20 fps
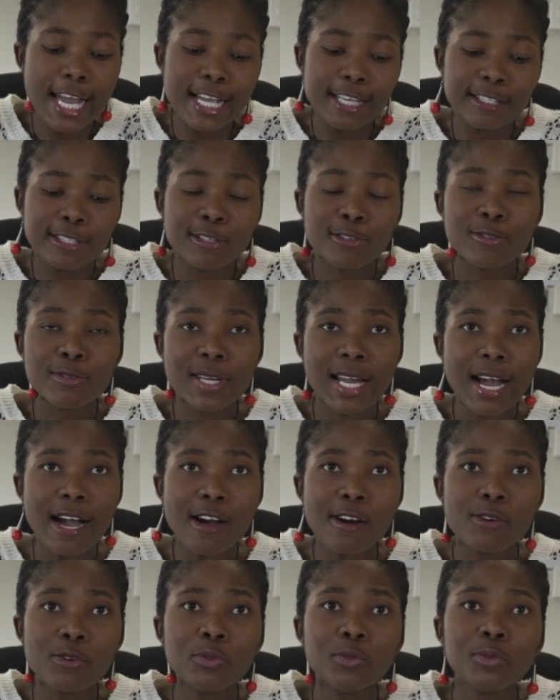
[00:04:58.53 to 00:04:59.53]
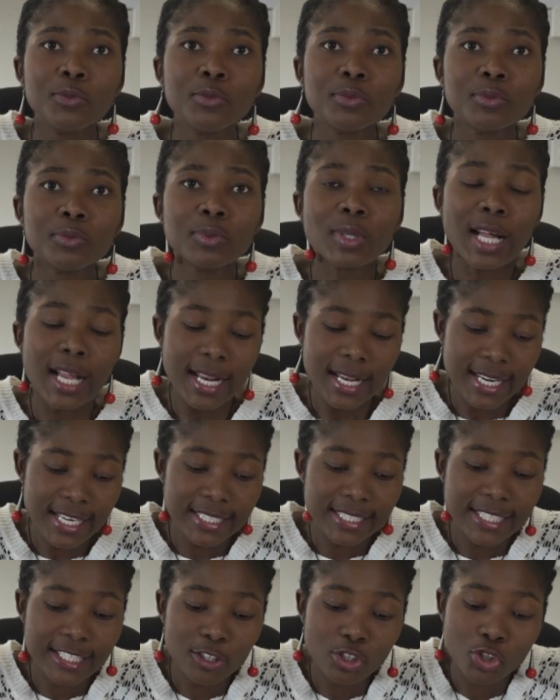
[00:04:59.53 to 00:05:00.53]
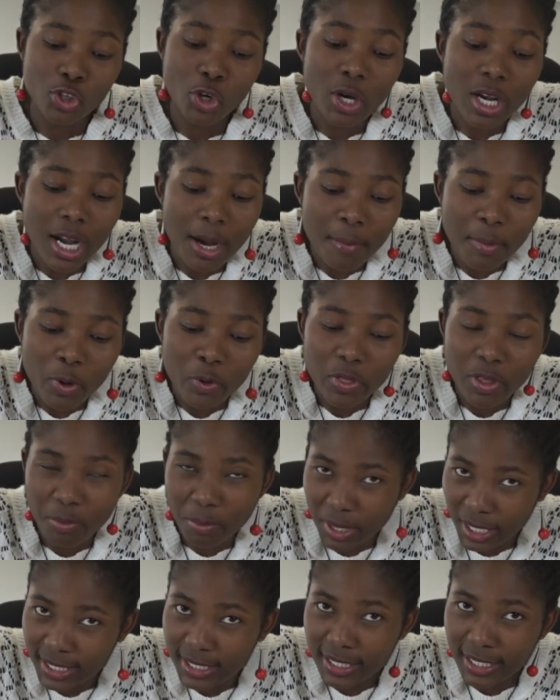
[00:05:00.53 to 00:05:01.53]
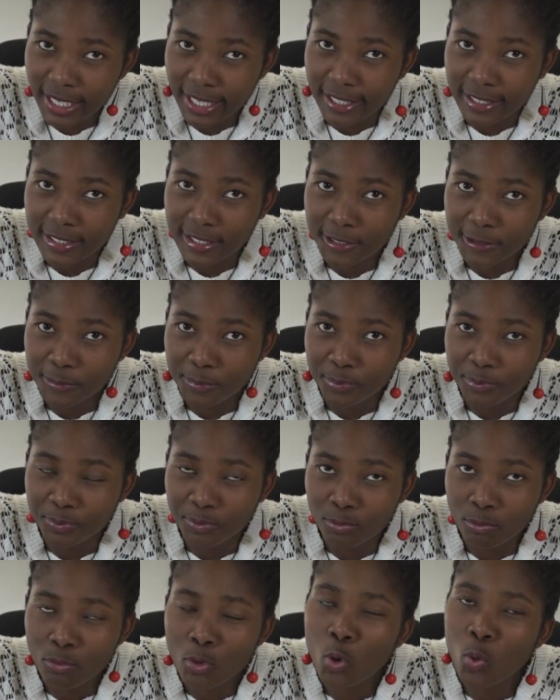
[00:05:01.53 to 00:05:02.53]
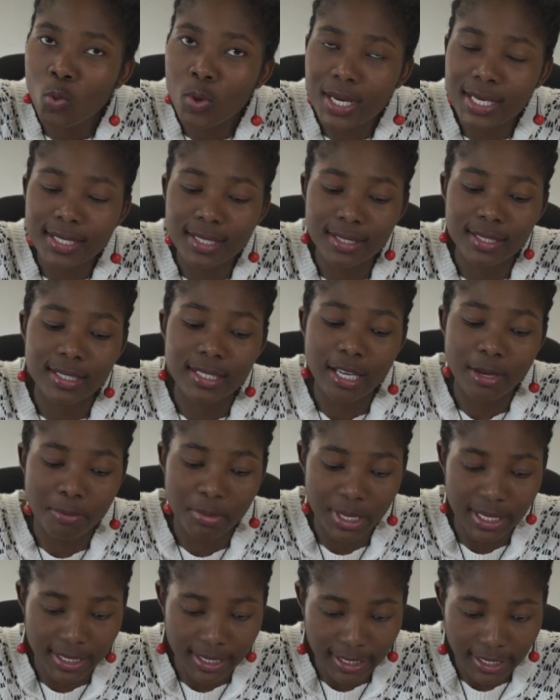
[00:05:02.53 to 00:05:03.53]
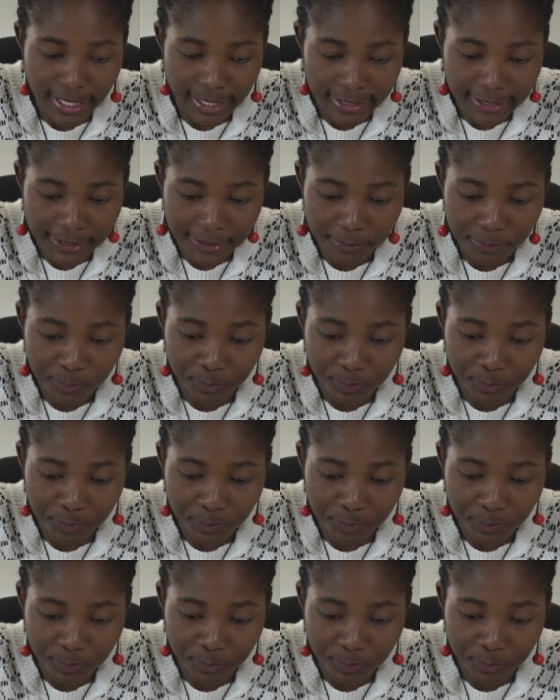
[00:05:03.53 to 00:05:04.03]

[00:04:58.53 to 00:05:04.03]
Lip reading: So now let us talk about the predicate. What is a predicate?